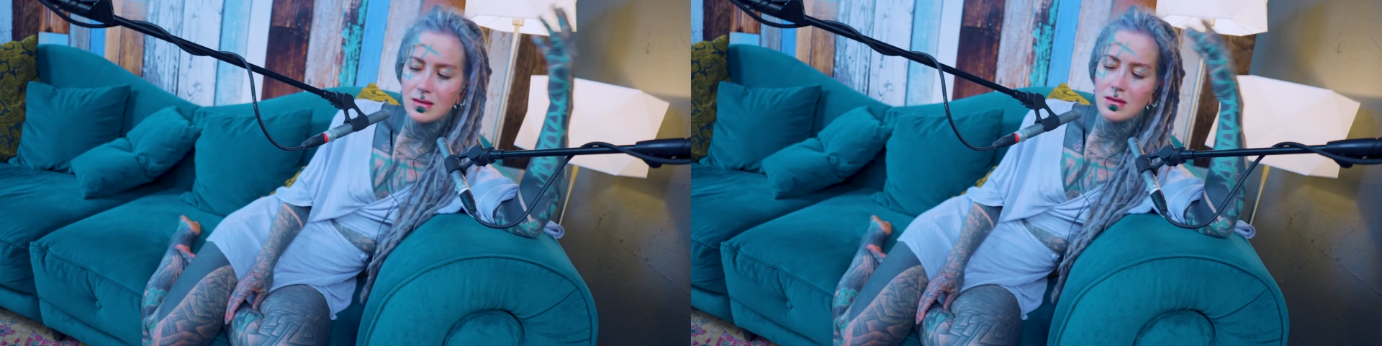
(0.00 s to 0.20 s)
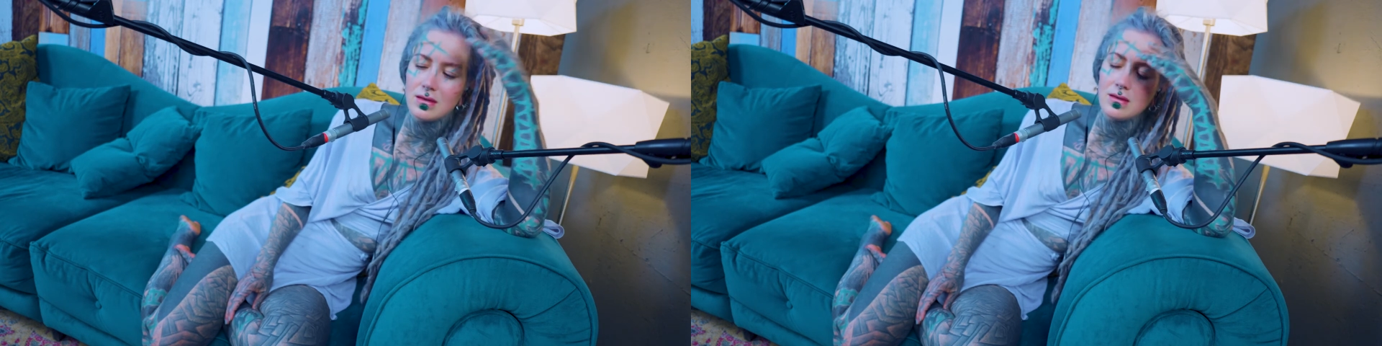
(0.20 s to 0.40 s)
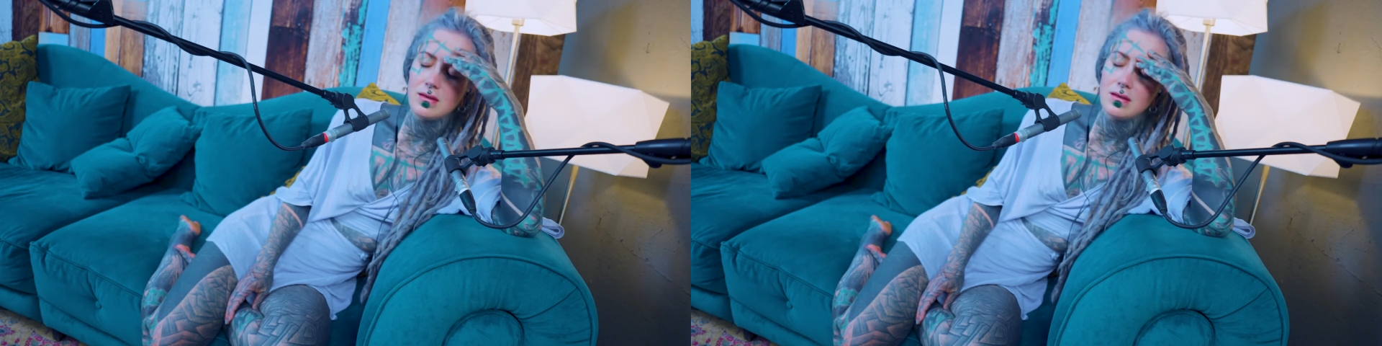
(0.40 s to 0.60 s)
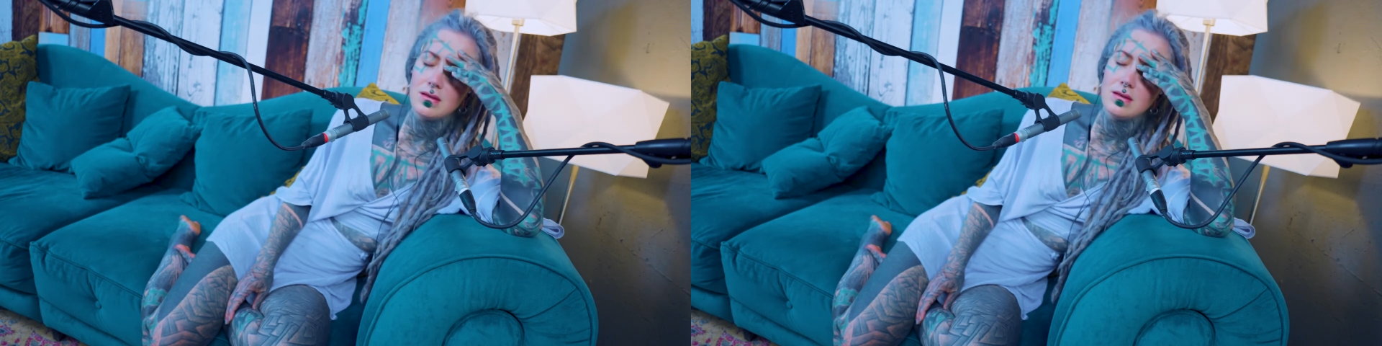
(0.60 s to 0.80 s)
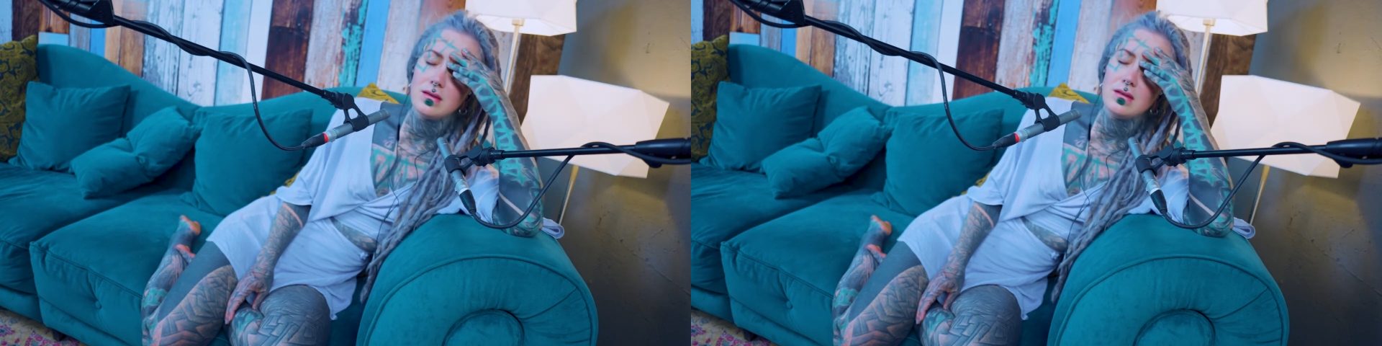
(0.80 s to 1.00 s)

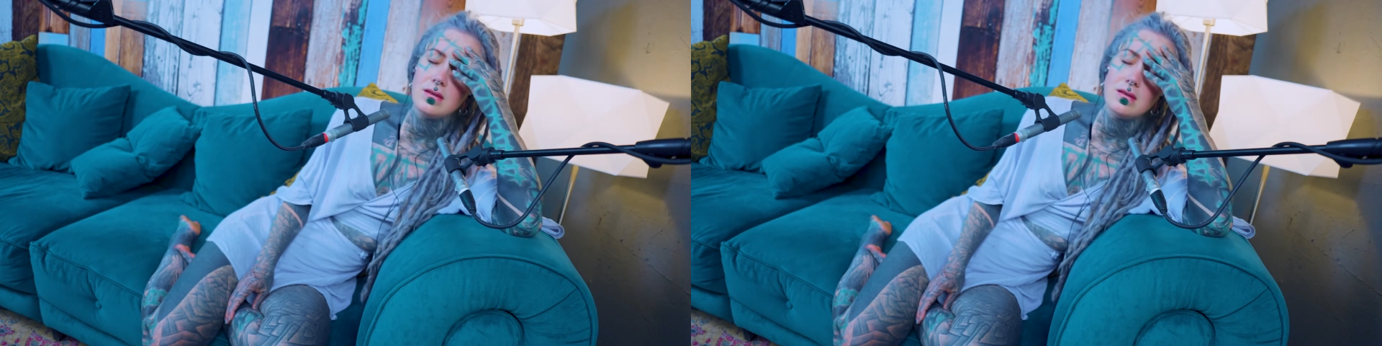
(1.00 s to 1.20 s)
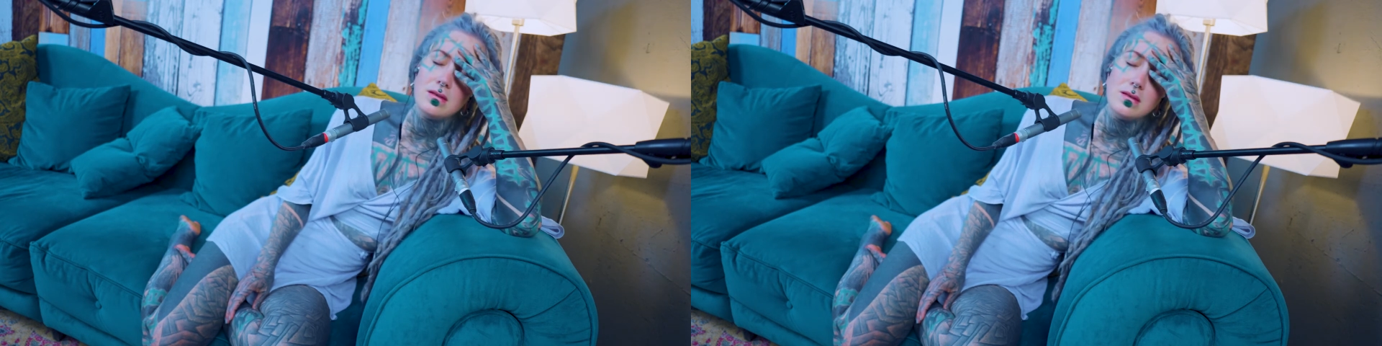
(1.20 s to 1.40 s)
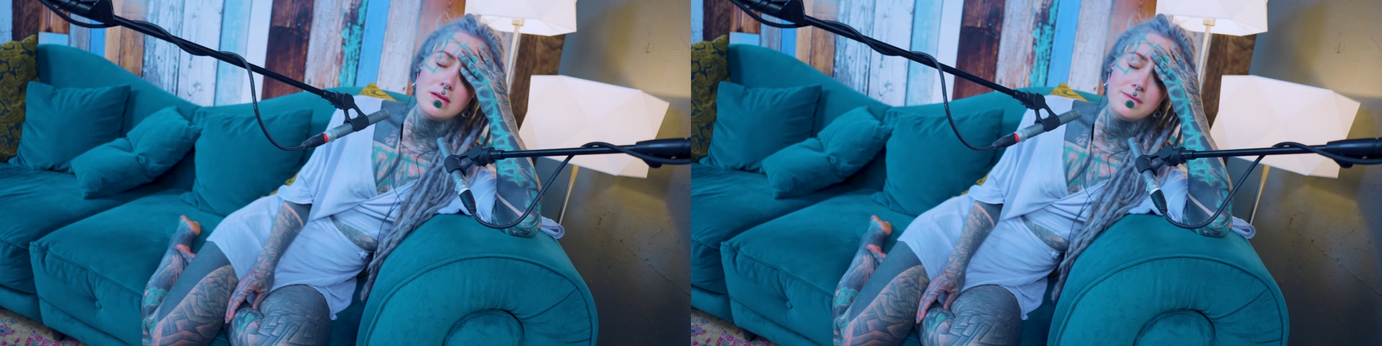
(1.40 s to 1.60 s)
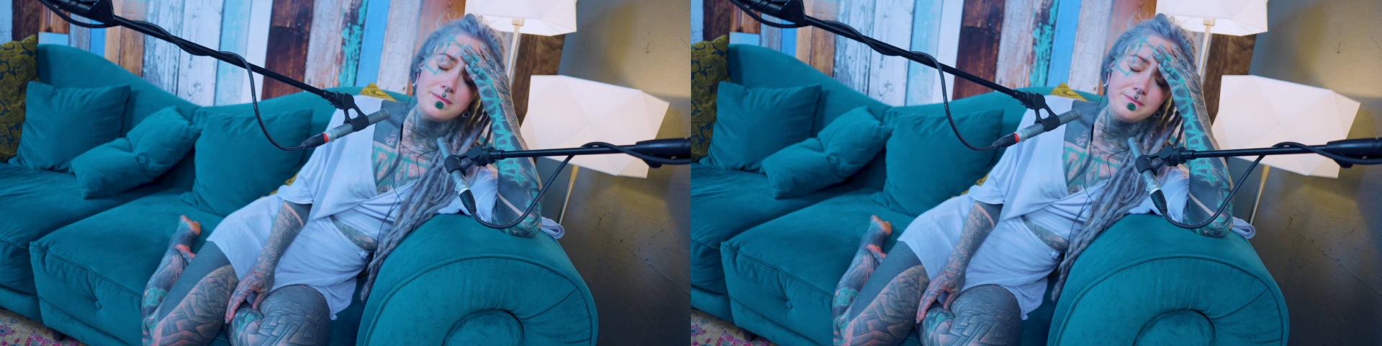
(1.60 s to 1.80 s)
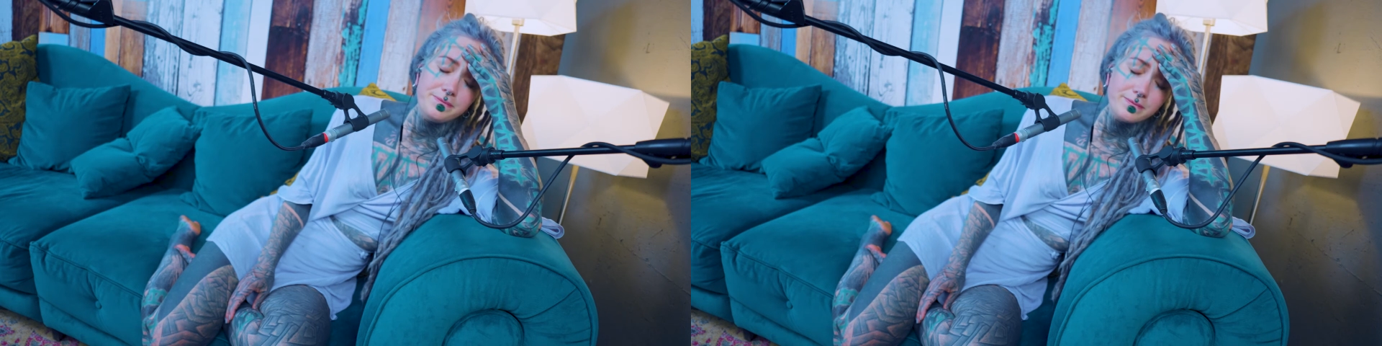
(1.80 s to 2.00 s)

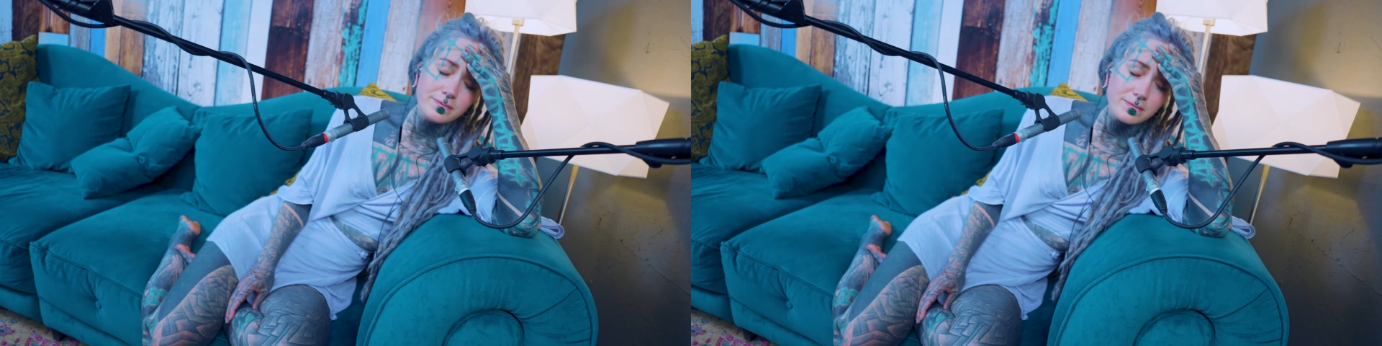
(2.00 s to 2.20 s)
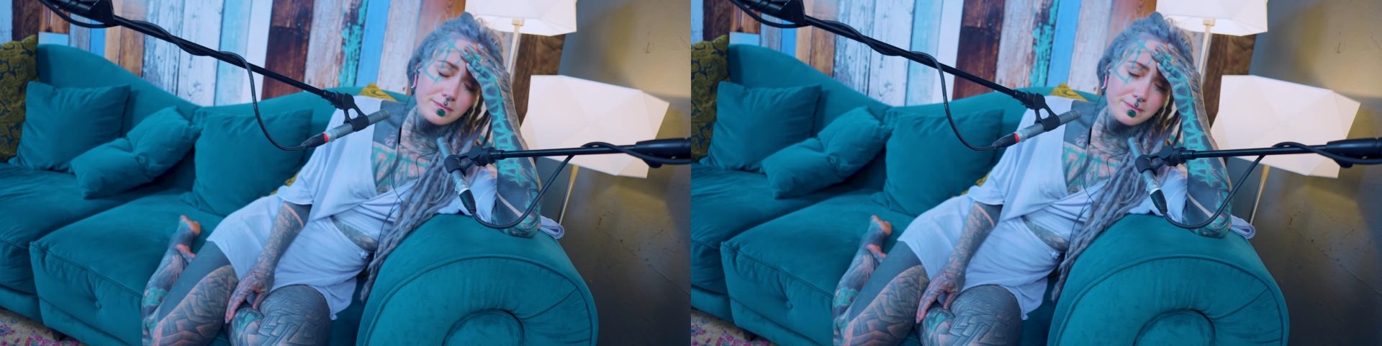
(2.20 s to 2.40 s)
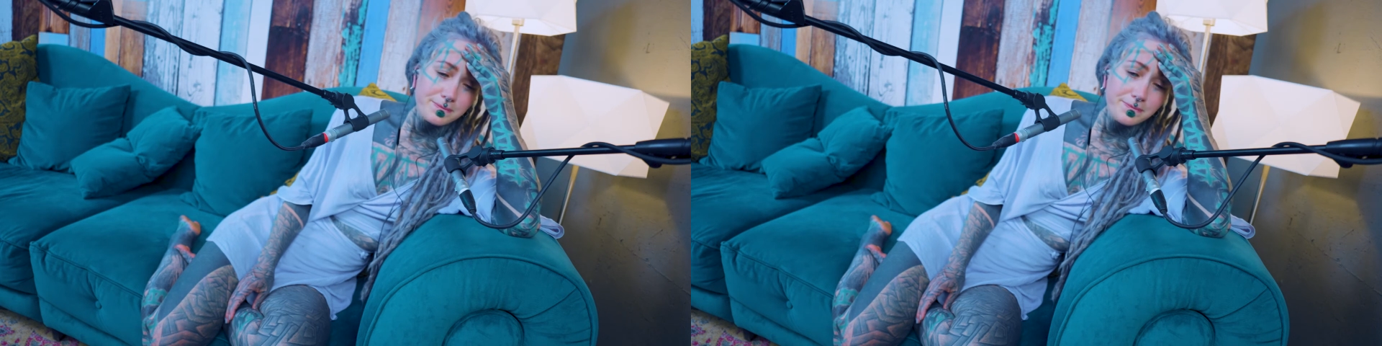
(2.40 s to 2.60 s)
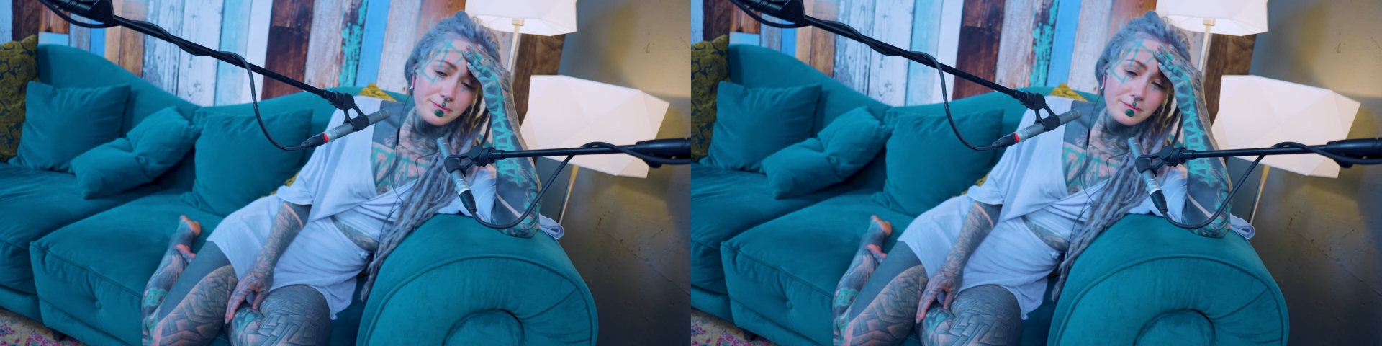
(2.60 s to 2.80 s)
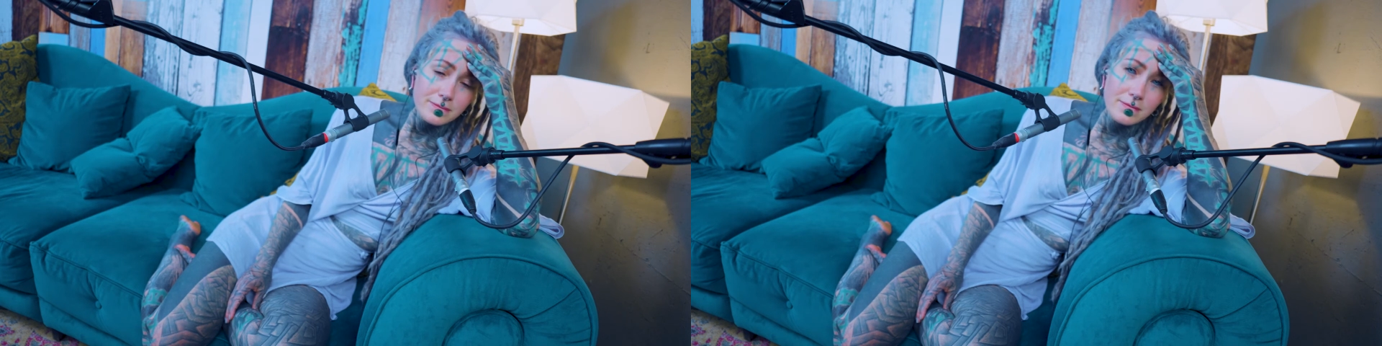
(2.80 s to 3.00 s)

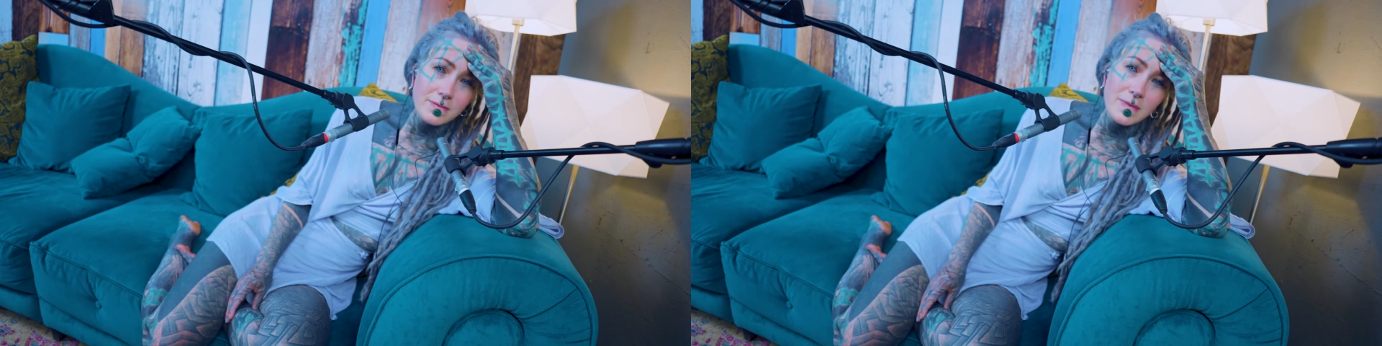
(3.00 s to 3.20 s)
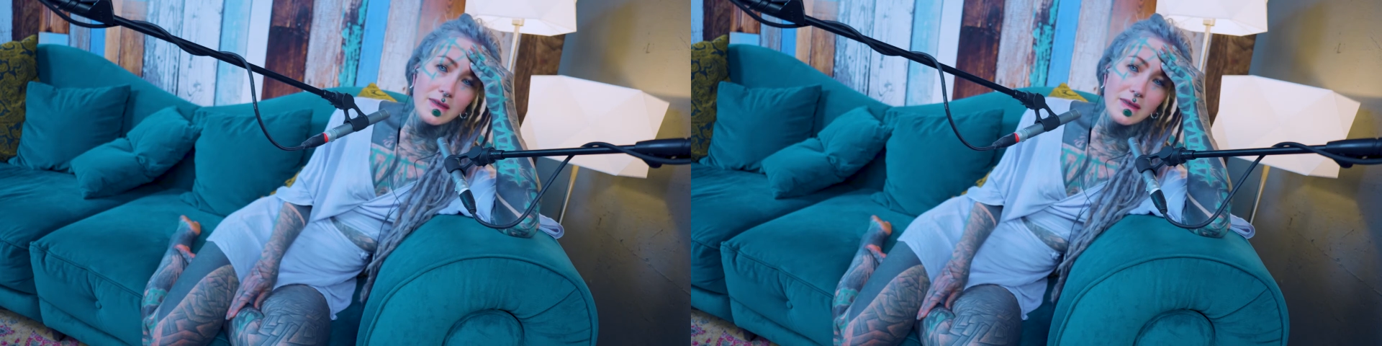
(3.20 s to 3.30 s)
Nothing is said.